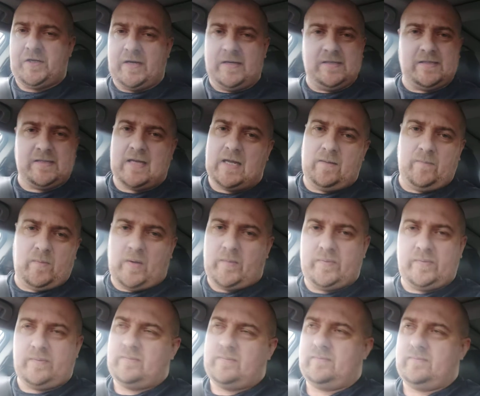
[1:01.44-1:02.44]
Jay and Silent Bob
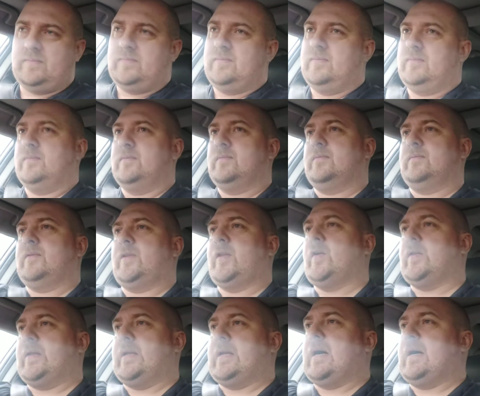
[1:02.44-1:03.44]
the
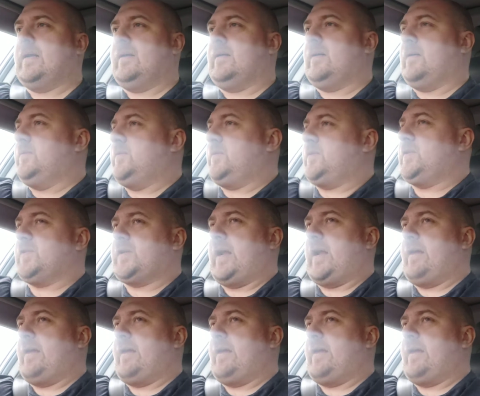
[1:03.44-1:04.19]
other night. I was just